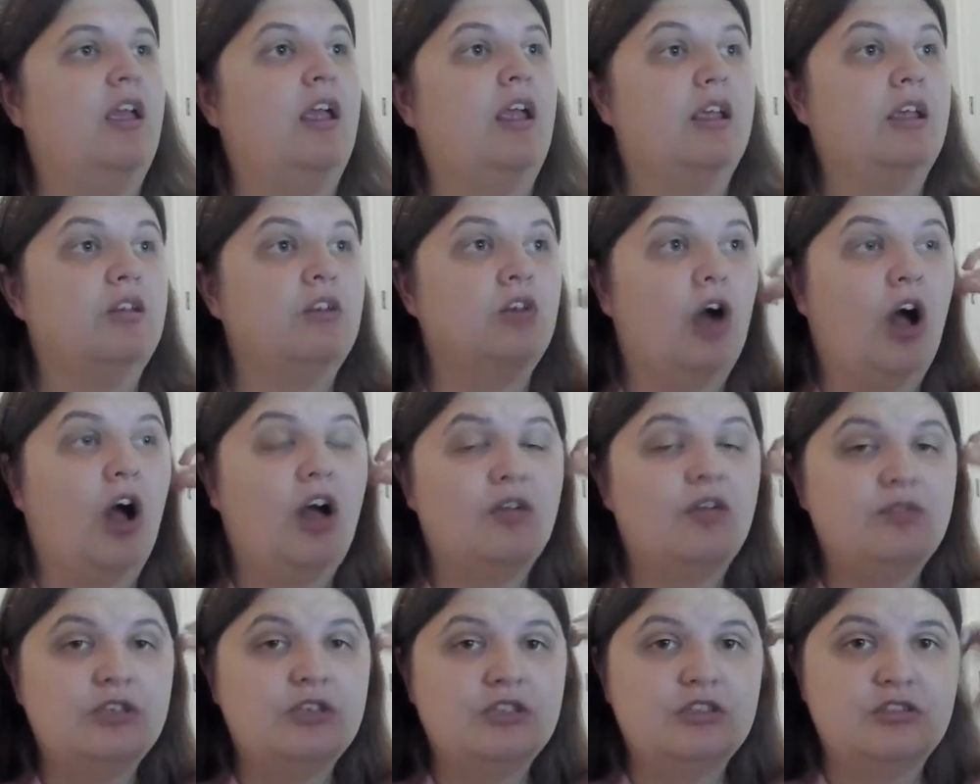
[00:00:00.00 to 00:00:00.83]
And
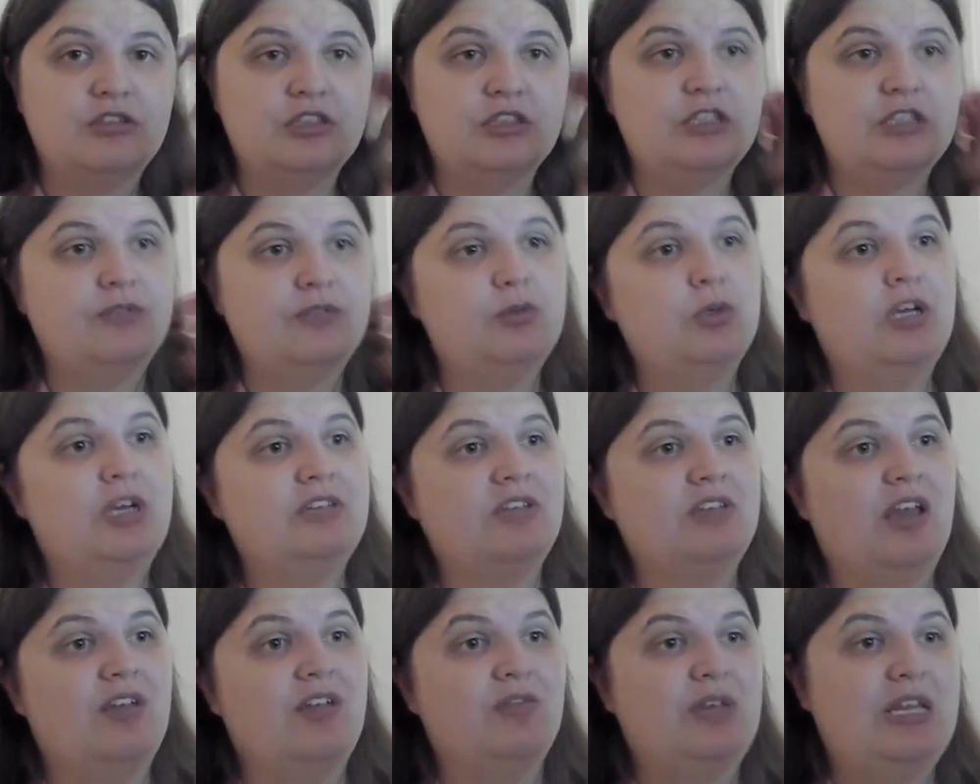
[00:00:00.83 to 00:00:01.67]
obviously, if you
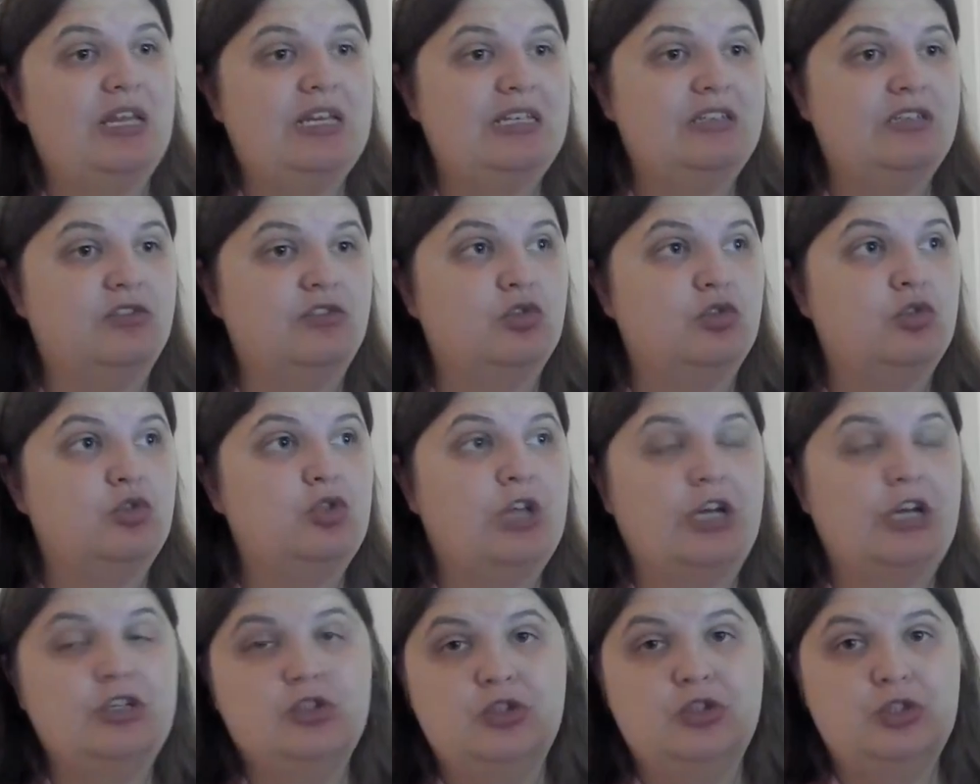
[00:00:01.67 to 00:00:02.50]
guys have any
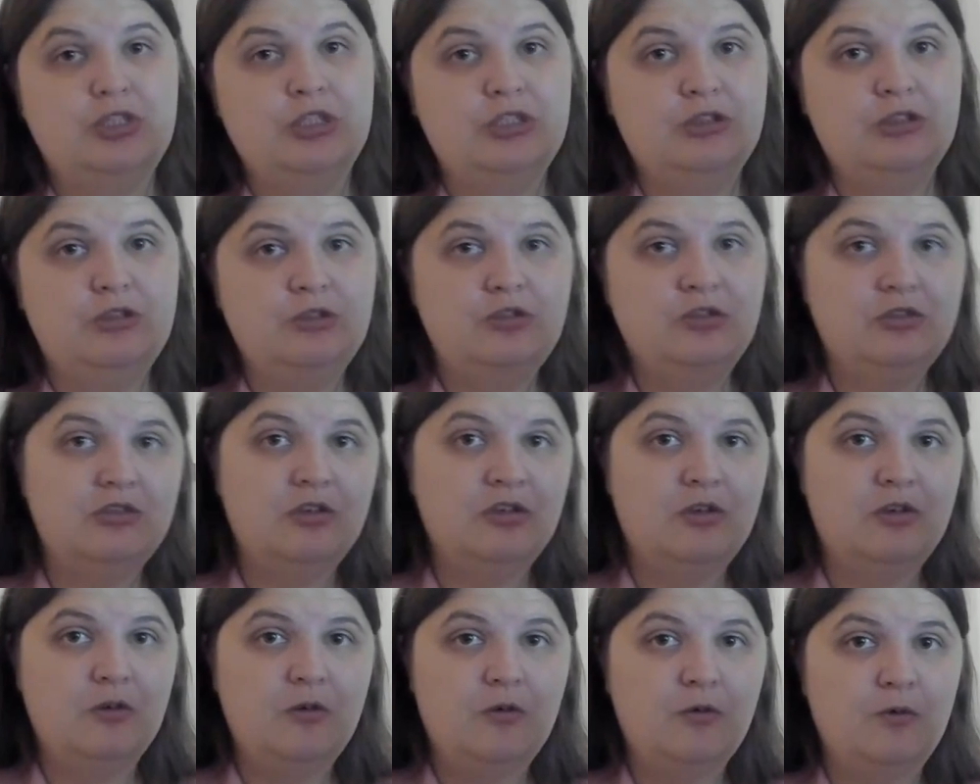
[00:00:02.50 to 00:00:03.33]
suggestions
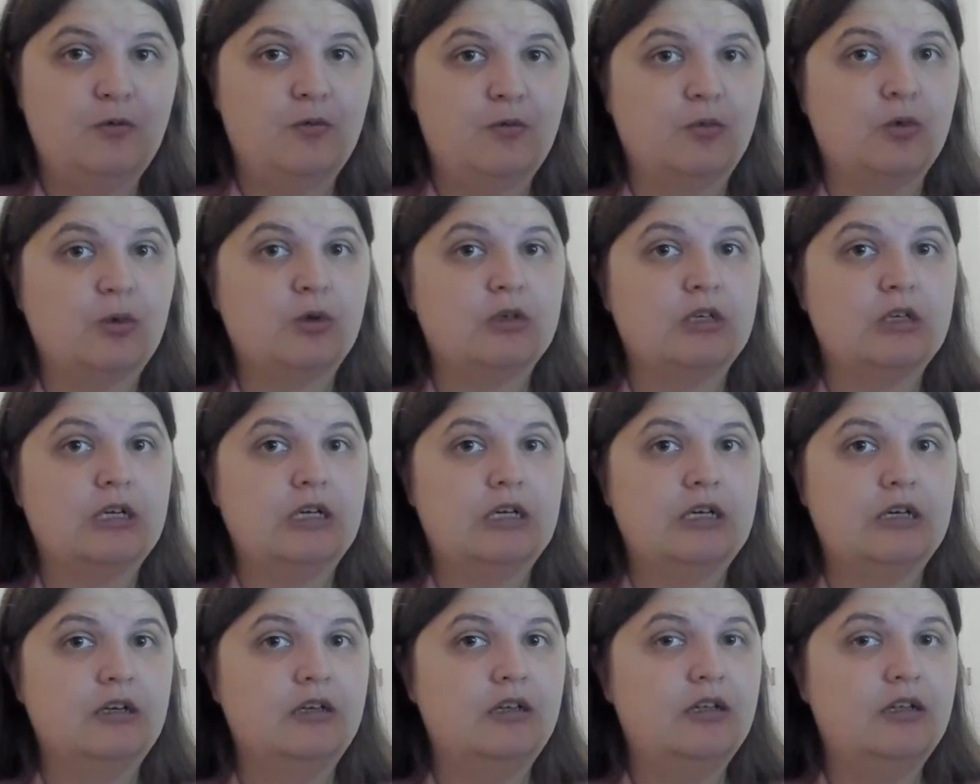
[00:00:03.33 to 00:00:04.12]
for